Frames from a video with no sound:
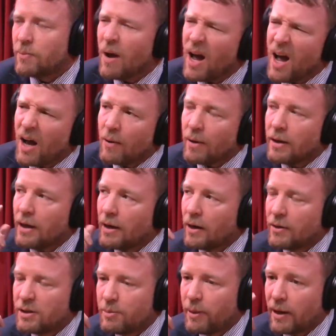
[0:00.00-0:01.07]
well,
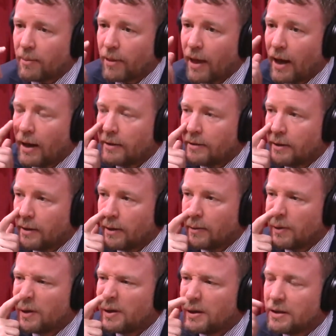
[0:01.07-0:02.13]
there's a bit of that.
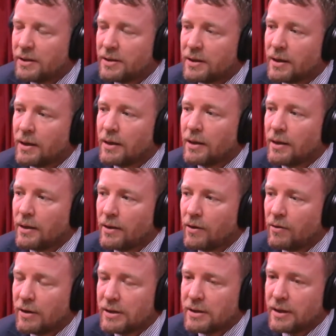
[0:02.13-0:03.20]

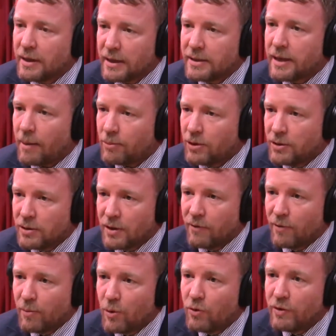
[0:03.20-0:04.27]
There is an acceptance that
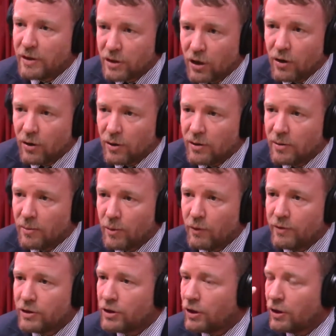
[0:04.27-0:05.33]
if a movie's good,
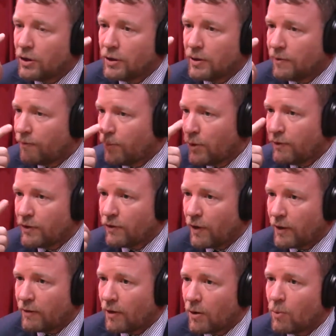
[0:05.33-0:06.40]
and movies
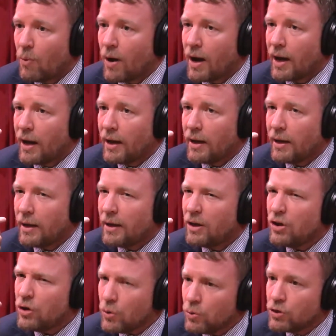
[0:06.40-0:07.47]
find their own way,
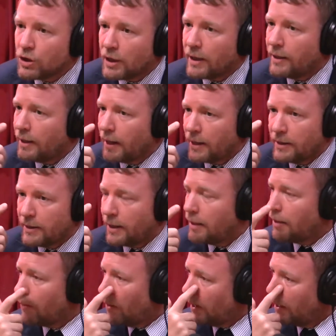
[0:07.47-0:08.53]
usually in the end
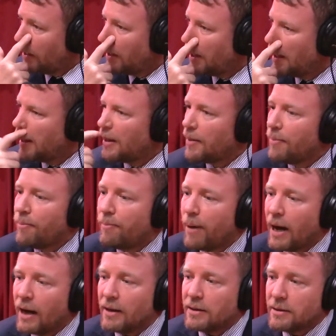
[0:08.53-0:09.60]
anyway.
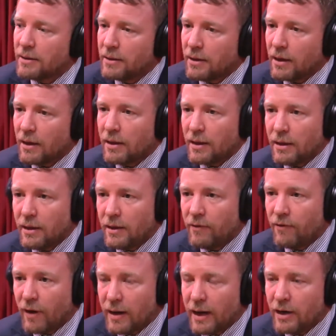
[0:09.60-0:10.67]
But the
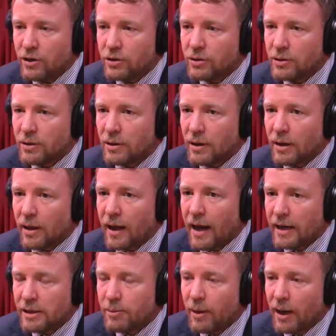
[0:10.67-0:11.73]
financial
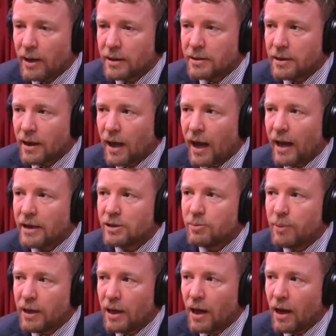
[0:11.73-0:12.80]
aspect has
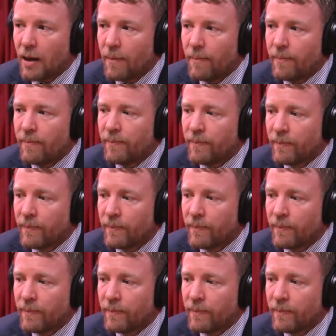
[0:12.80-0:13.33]
become